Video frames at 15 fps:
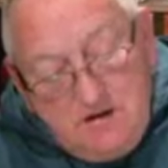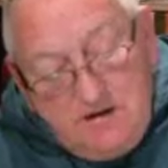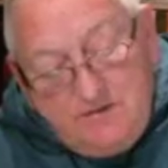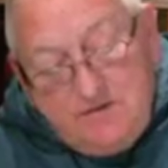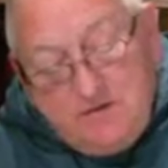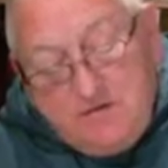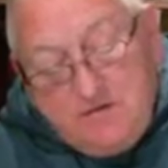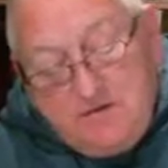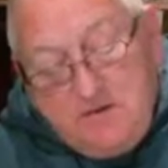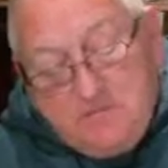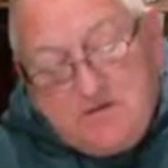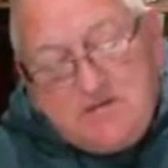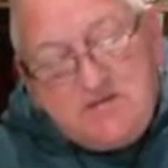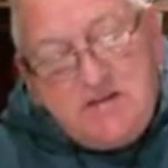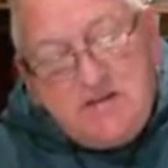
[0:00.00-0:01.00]
and the theme
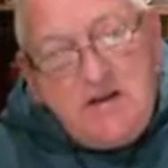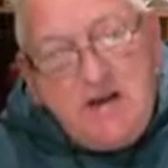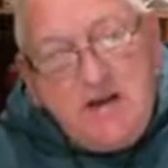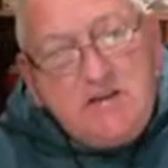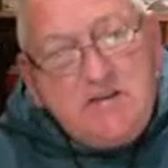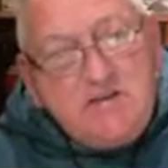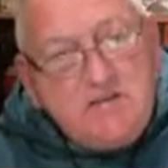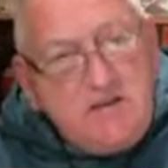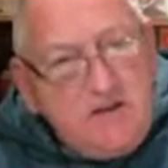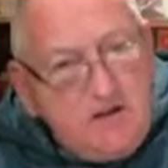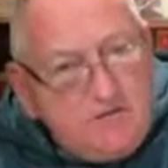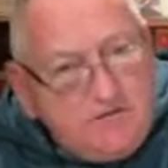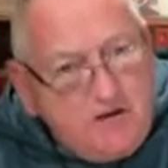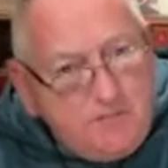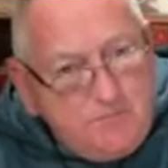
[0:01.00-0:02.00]
is the legacy
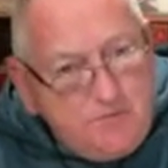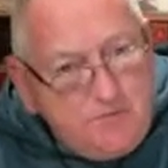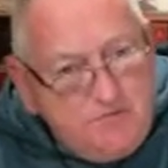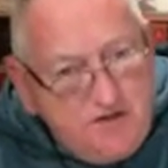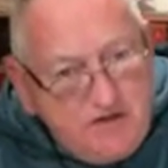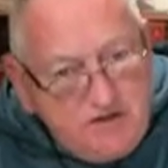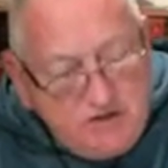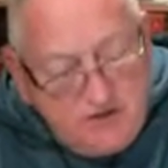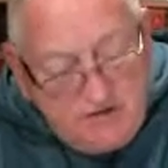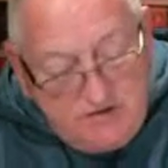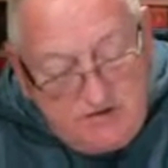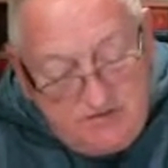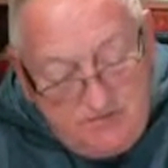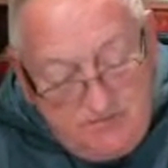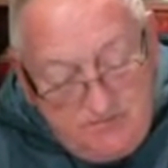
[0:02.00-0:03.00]
of
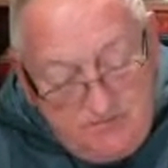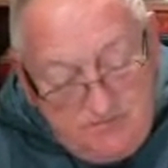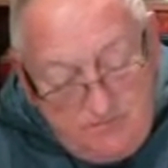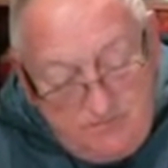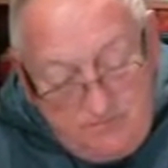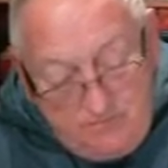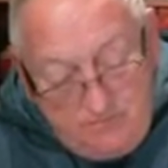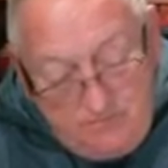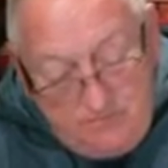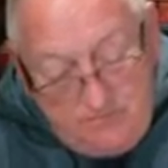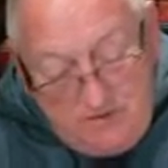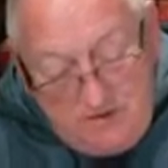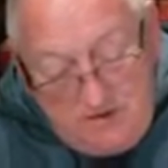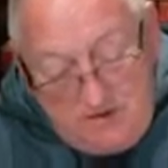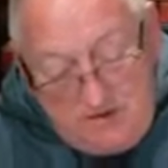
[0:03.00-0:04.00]
deprivation.
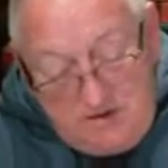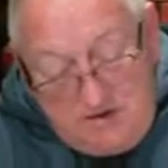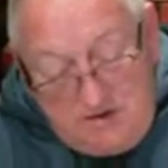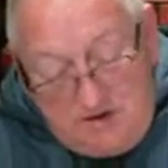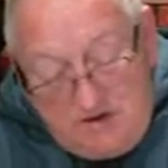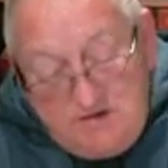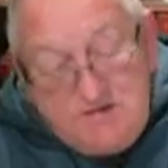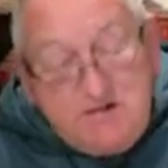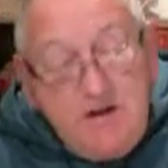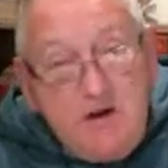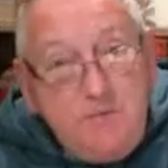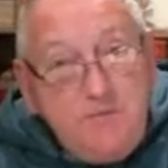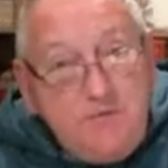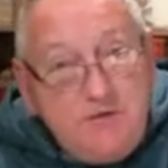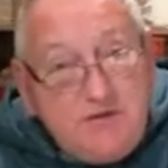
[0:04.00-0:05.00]
In
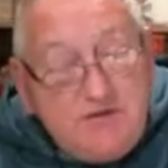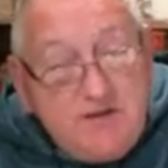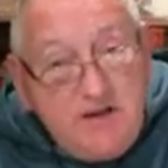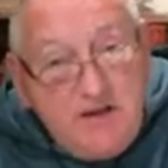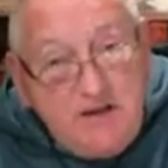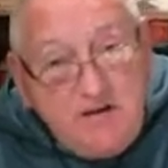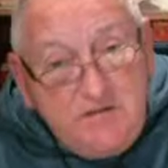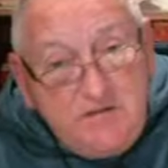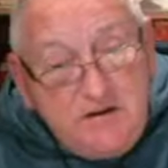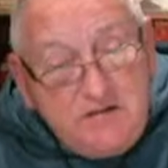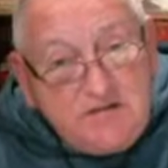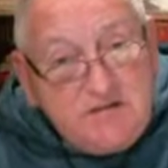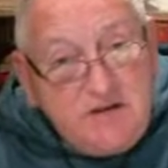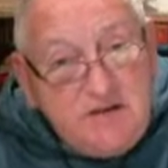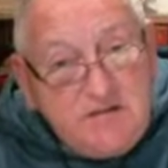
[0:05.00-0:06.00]
Psalm 38,
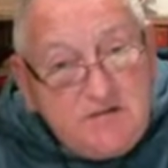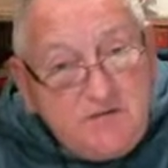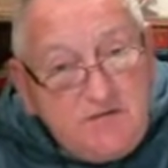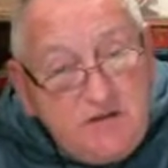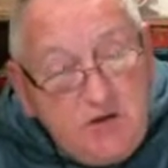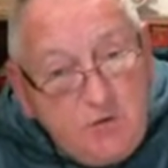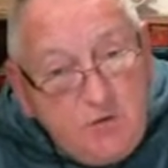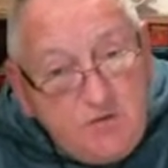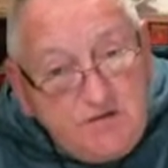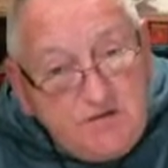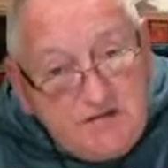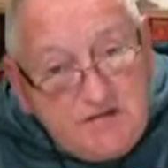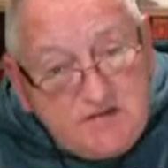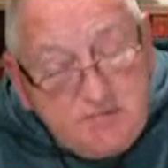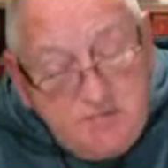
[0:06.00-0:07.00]
verse 8 of the Old
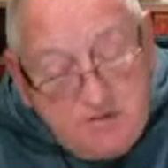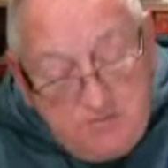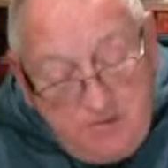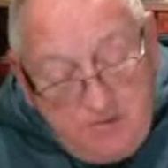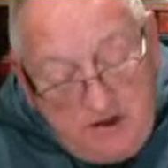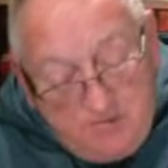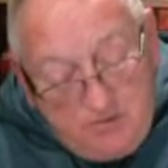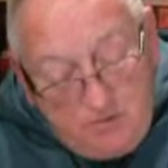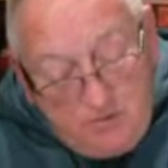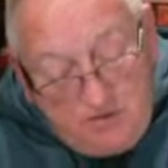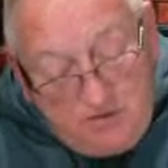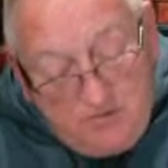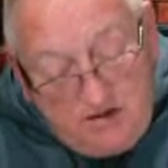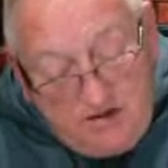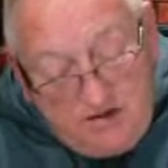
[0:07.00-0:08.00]
Testament Bible, we
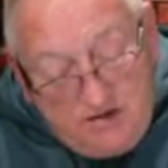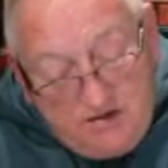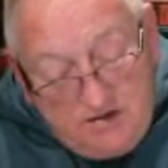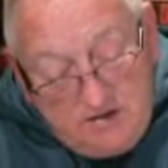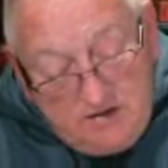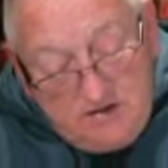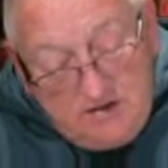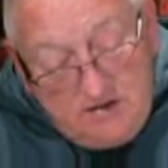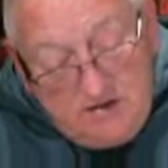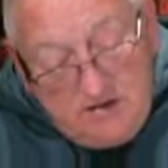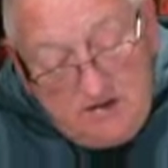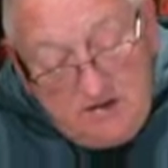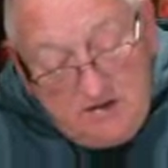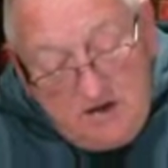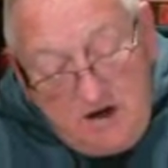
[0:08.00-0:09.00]
read,
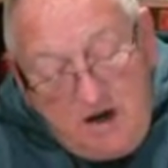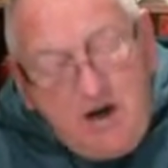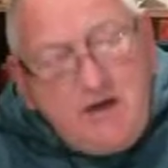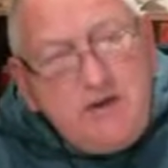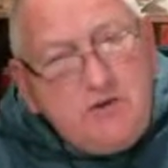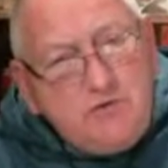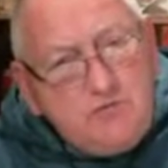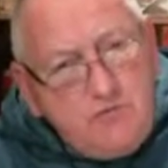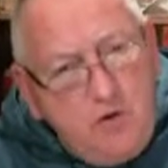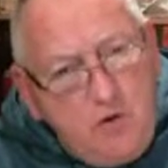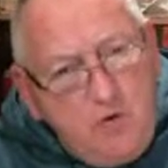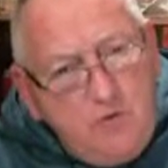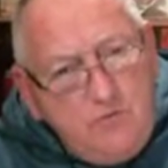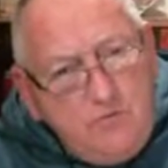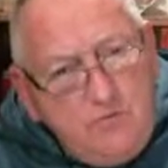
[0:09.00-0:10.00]
"I
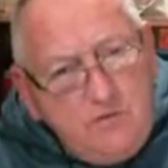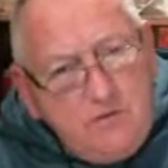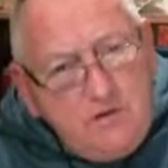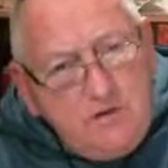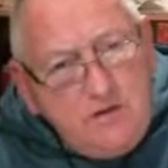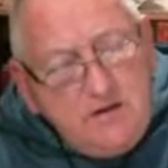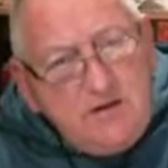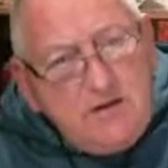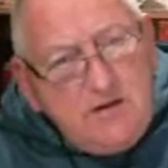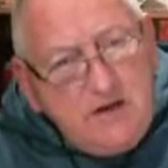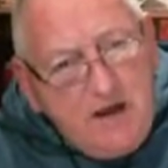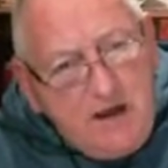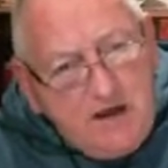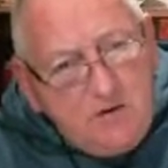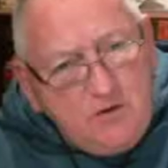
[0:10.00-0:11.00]
groan in
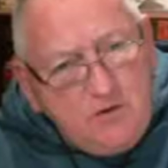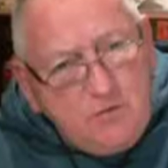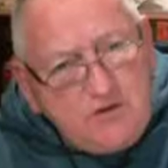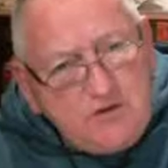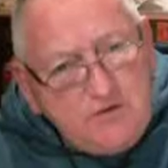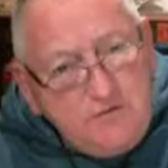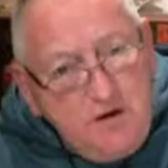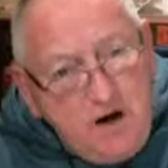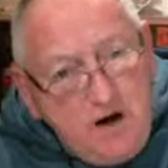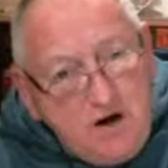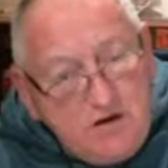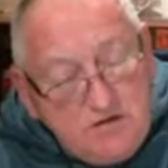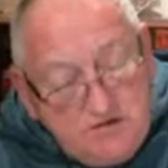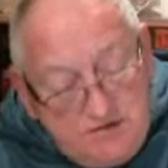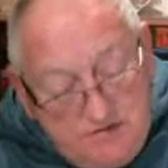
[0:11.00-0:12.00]
anguish of
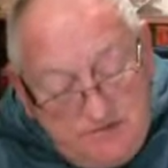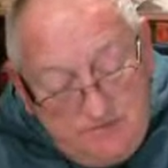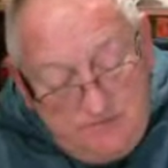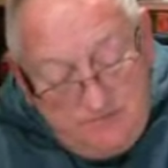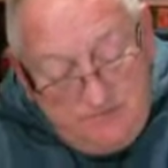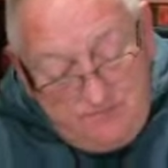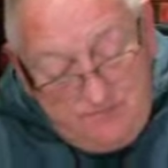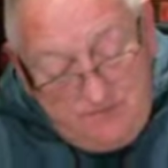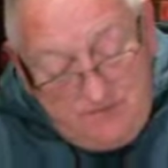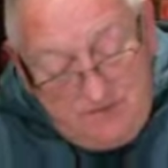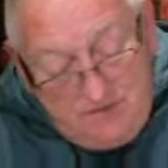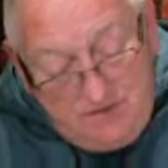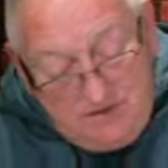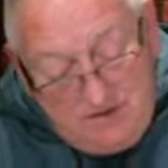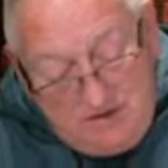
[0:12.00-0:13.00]
heart."
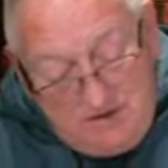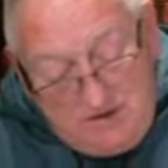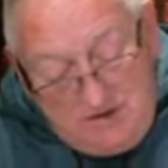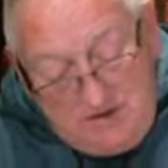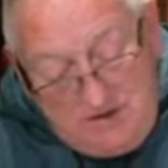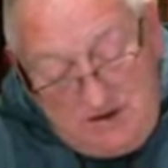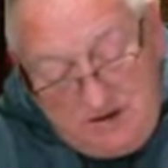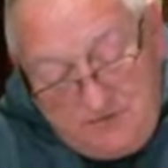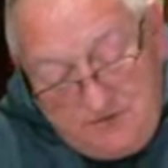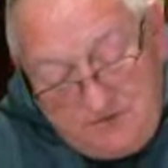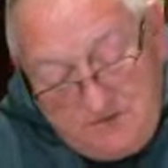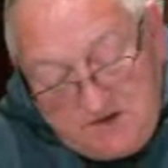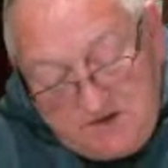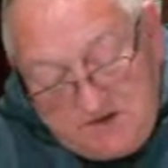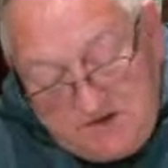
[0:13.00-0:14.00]
And from
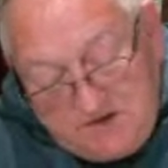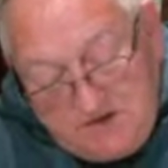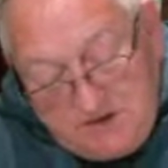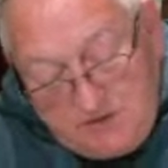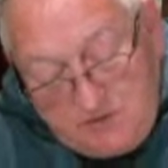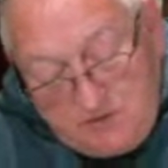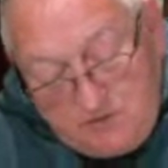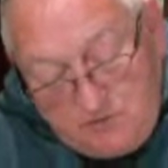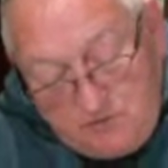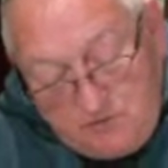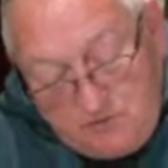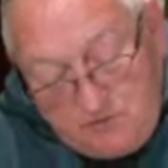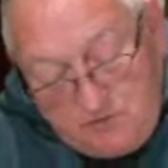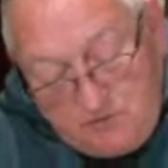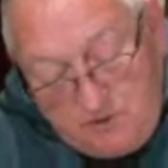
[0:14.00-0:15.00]
the Sikh
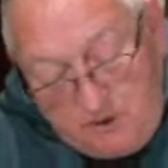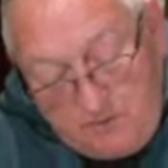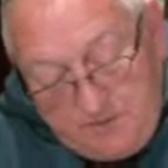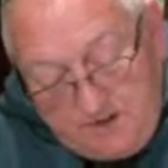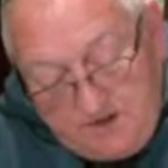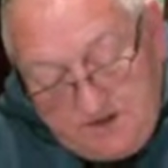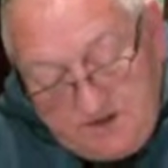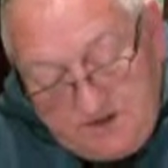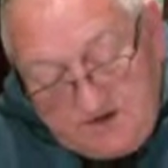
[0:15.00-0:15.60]
guru Gobind